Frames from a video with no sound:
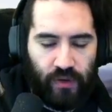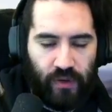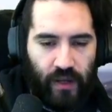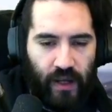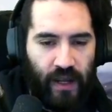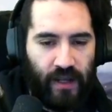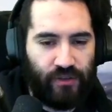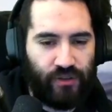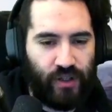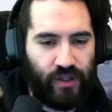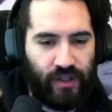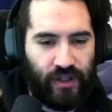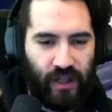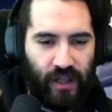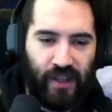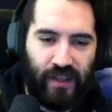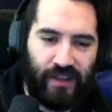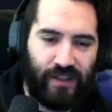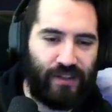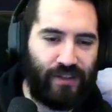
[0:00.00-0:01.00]
I tried
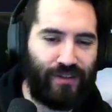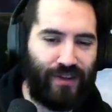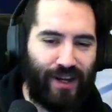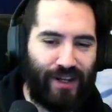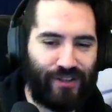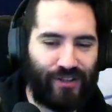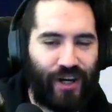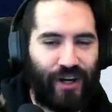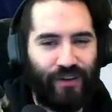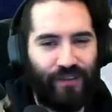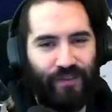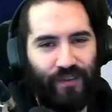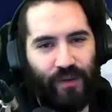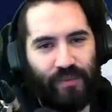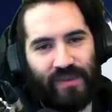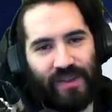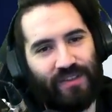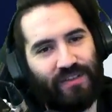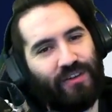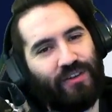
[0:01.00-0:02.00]
to film
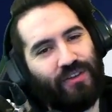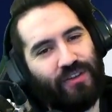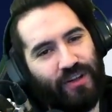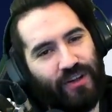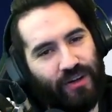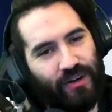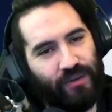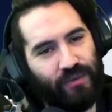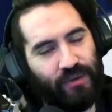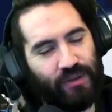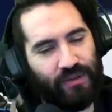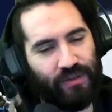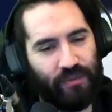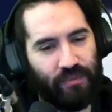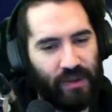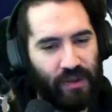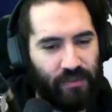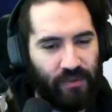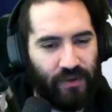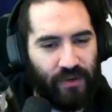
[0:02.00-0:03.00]
this earlier with some
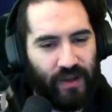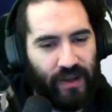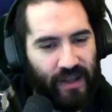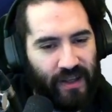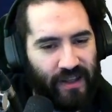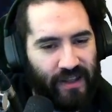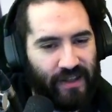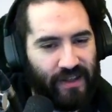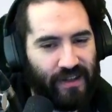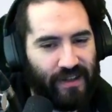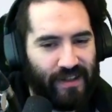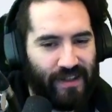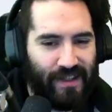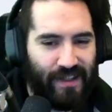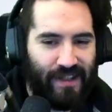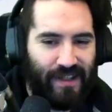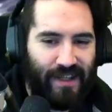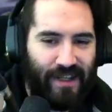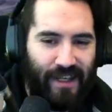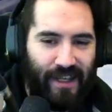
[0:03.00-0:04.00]
people, and
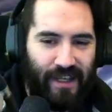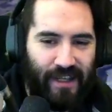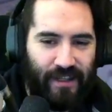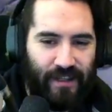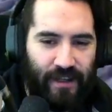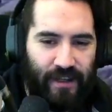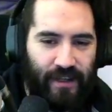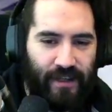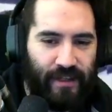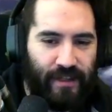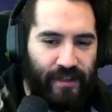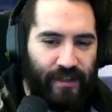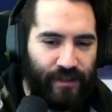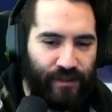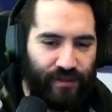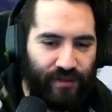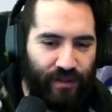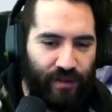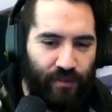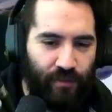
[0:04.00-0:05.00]
it
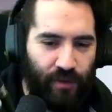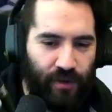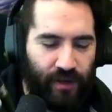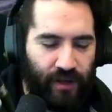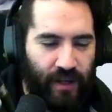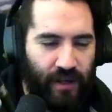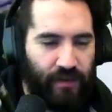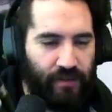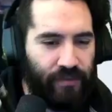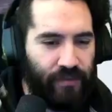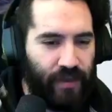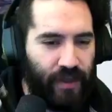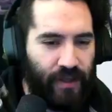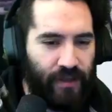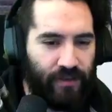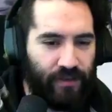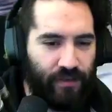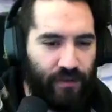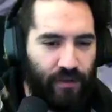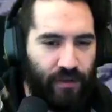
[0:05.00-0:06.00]
just didn't work out.
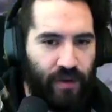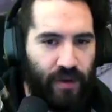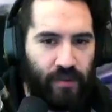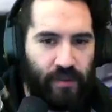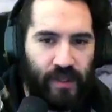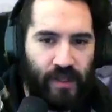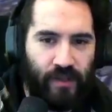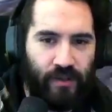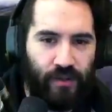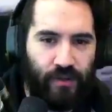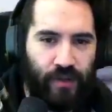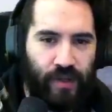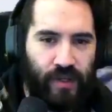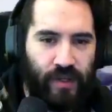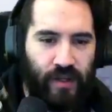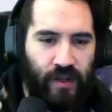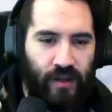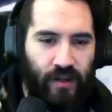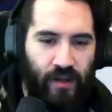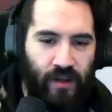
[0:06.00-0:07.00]
And so I'm gonna do it
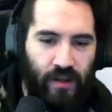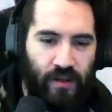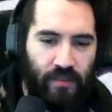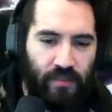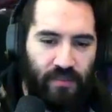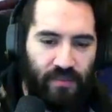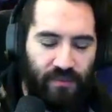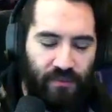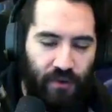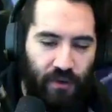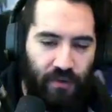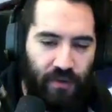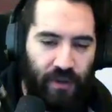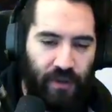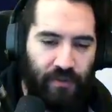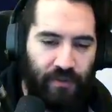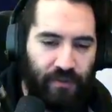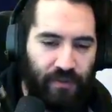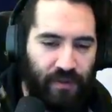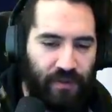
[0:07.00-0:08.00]

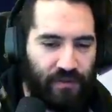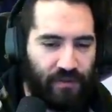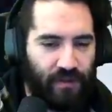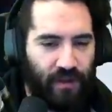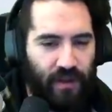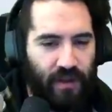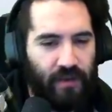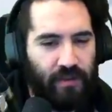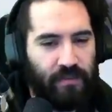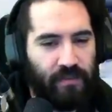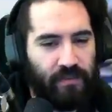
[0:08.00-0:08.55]
solo this time,